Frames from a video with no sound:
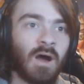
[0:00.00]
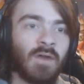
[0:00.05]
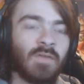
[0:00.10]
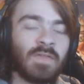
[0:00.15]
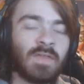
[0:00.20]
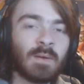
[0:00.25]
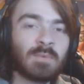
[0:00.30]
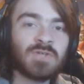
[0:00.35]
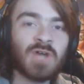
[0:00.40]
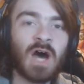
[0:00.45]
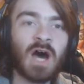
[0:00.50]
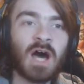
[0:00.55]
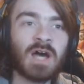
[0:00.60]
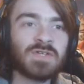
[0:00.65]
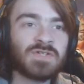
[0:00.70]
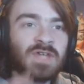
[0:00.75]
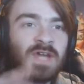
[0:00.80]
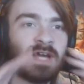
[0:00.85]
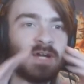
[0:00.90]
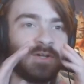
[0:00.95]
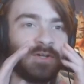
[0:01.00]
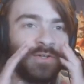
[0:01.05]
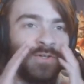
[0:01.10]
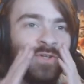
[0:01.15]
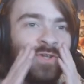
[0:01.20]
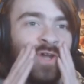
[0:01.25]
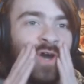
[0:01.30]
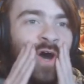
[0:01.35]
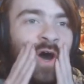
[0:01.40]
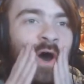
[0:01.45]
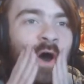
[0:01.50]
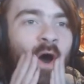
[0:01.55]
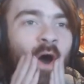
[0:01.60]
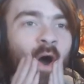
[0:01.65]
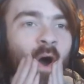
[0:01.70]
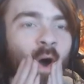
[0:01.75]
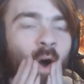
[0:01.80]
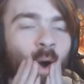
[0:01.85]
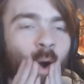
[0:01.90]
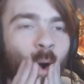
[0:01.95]
That was a heart scale.
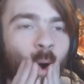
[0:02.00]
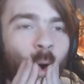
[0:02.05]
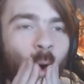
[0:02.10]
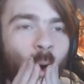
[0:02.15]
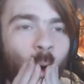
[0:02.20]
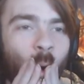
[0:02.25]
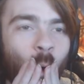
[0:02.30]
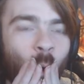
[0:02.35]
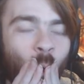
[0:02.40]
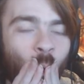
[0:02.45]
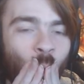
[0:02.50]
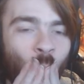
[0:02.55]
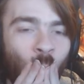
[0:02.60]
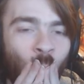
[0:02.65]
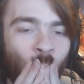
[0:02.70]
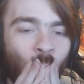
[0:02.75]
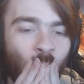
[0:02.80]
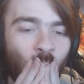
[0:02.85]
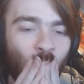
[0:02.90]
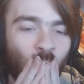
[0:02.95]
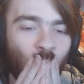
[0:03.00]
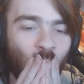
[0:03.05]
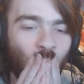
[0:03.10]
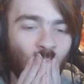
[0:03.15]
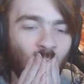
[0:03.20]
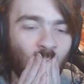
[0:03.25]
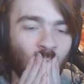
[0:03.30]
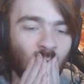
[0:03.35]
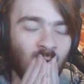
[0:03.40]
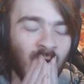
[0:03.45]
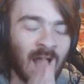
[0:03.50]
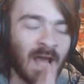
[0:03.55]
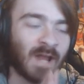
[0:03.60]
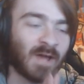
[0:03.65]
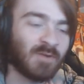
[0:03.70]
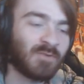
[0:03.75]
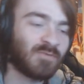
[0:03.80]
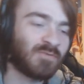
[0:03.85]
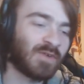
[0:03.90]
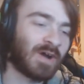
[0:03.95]
No! And
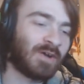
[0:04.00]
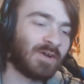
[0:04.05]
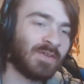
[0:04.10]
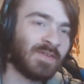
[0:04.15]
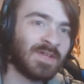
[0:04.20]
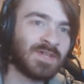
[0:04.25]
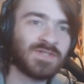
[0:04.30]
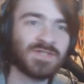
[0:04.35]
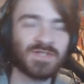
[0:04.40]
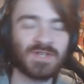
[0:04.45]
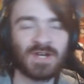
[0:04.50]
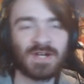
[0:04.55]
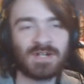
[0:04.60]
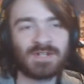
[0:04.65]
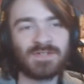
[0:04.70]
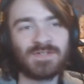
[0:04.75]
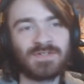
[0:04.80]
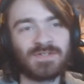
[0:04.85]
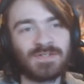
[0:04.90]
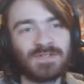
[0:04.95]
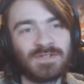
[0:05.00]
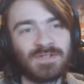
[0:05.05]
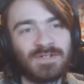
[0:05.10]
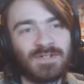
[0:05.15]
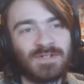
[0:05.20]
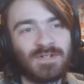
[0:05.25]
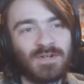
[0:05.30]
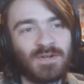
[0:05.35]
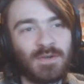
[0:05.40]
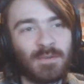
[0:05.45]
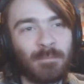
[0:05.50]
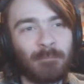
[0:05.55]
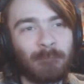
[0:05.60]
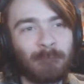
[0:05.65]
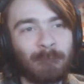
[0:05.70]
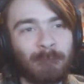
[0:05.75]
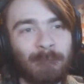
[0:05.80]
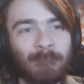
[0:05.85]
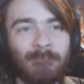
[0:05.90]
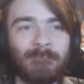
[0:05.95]
I found it, that sucks.
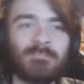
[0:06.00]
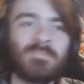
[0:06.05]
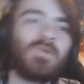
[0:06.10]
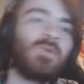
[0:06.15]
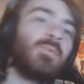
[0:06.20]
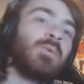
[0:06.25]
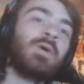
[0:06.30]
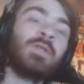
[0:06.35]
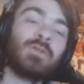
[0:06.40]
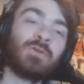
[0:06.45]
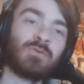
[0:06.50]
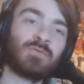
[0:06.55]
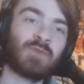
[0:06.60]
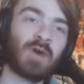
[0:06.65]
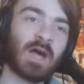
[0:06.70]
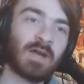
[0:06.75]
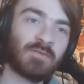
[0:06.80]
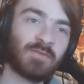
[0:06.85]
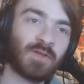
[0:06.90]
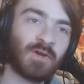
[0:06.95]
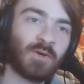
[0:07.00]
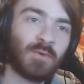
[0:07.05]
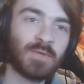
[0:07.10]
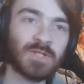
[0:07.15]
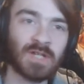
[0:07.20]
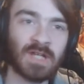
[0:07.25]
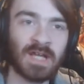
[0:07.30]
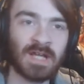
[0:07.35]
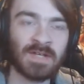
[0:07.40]
We got the revive though, which I,